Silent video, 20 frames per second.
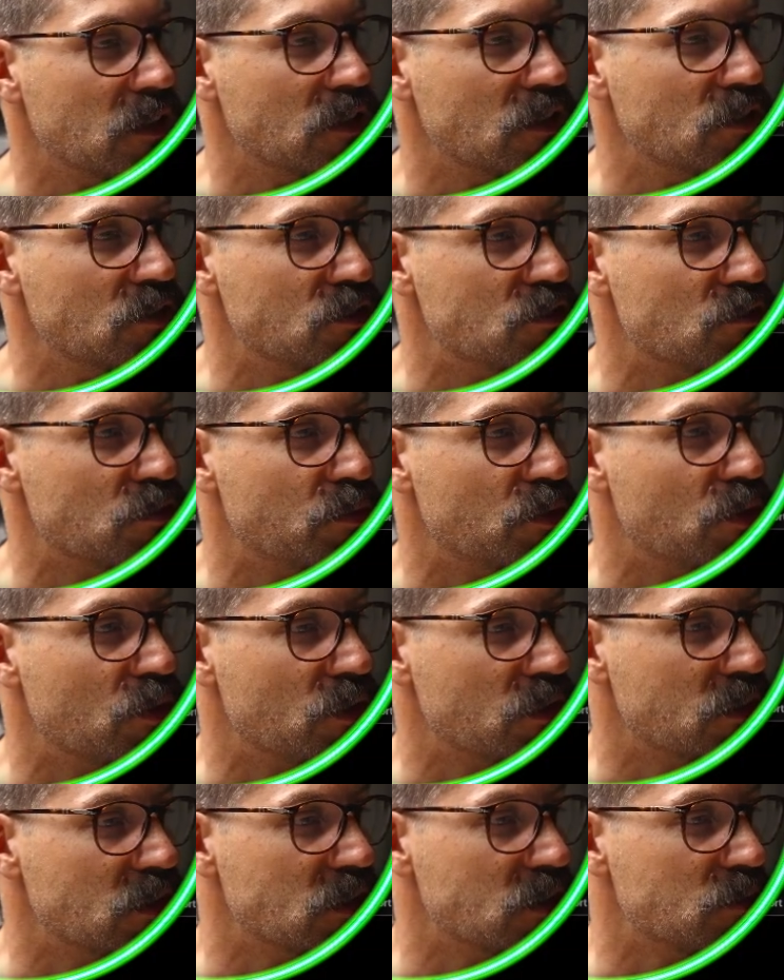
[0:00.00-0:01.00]
news
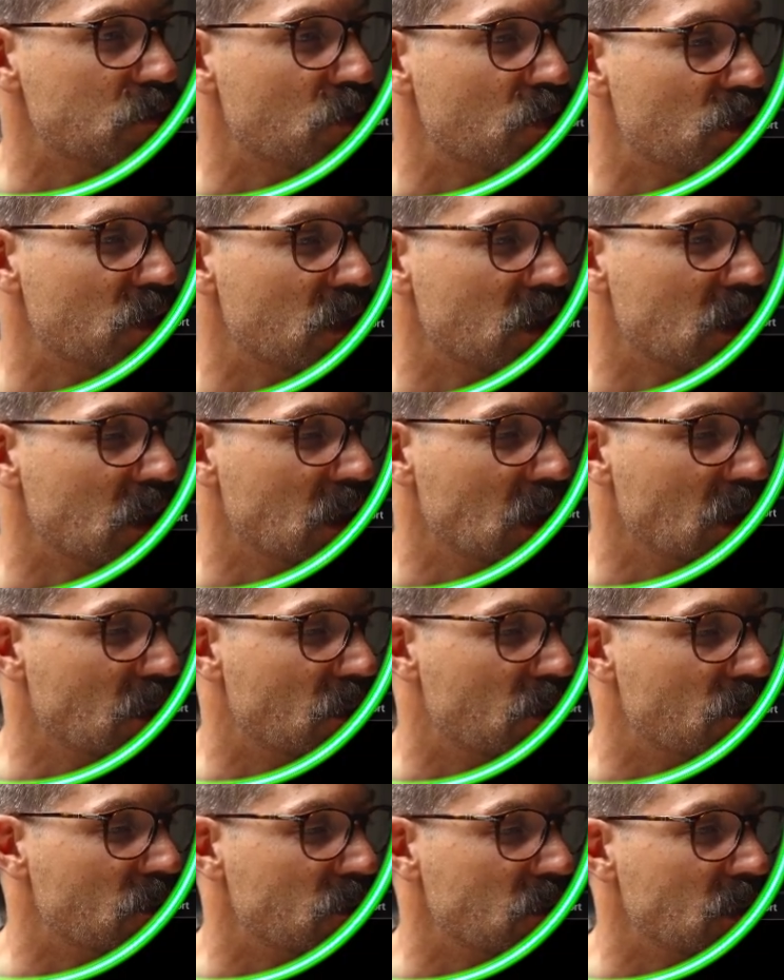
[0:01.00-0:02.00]
report this morning at
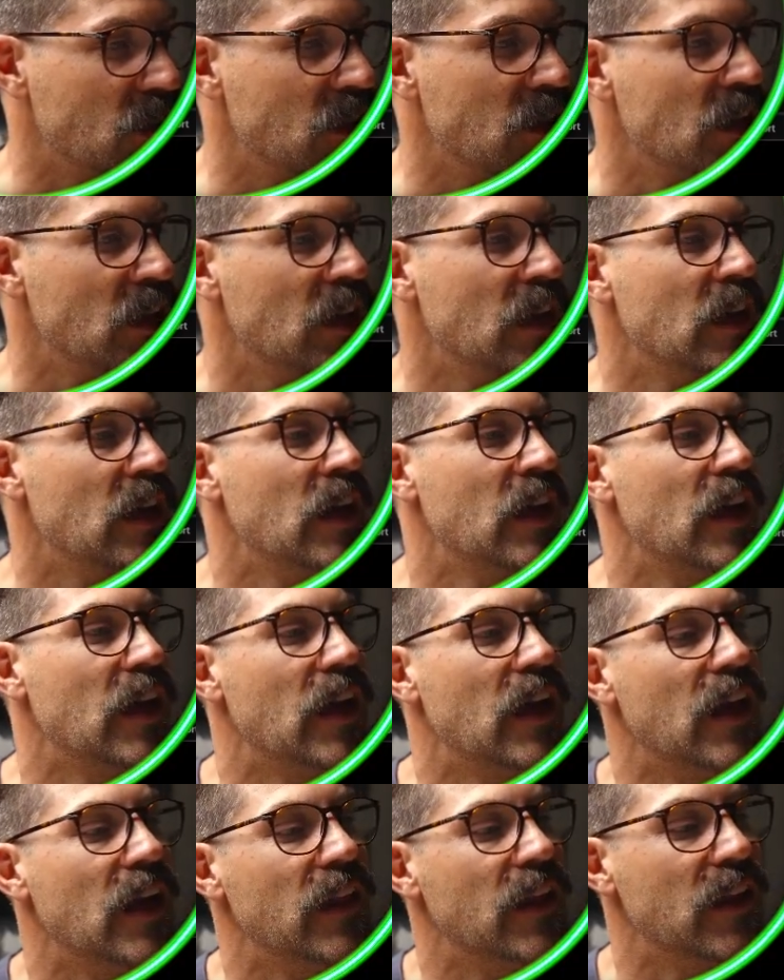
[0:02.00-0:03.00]
8:30,
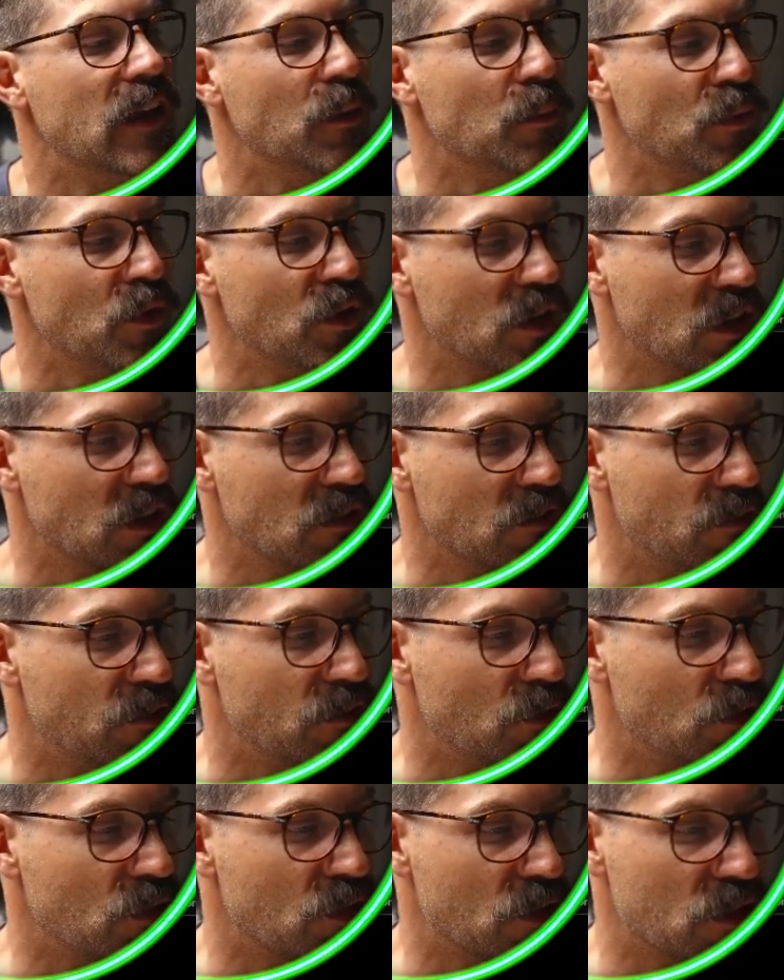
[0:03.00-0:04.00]
and then I'm looking
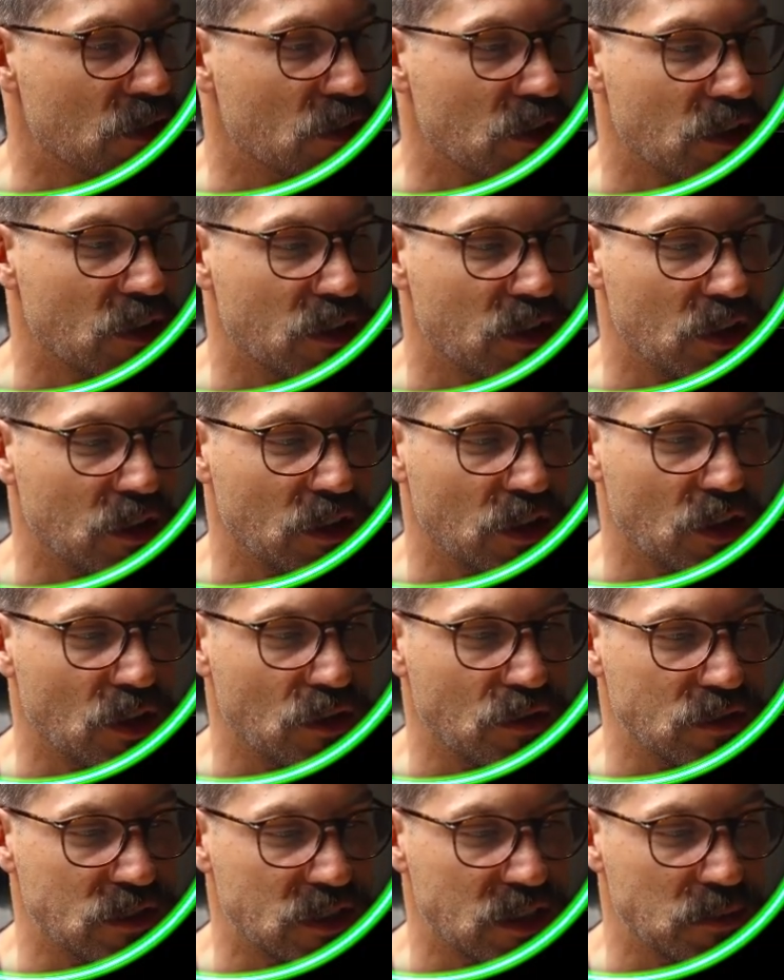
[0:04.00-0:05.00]
for the
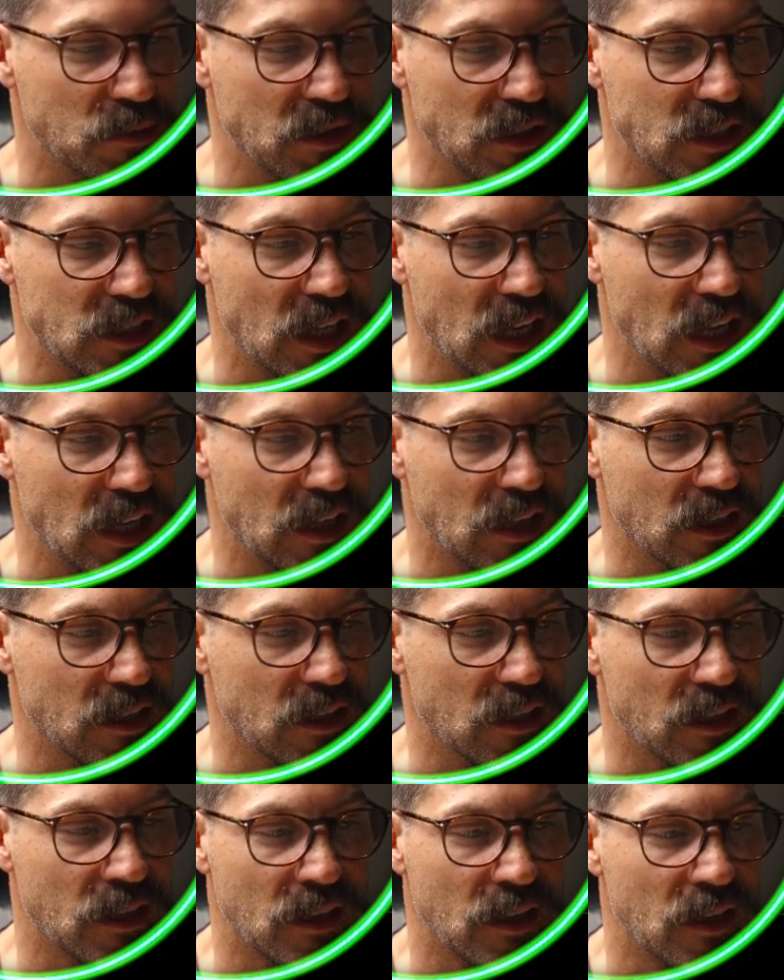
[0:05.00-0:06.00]
lows to be
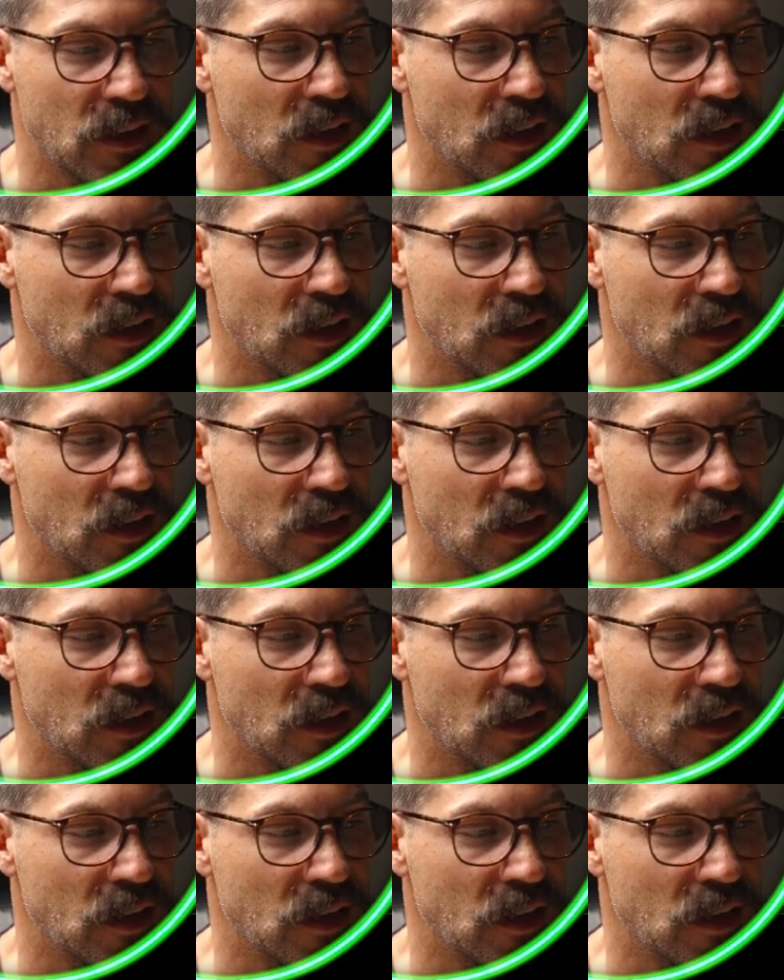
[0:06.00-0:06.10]
taken.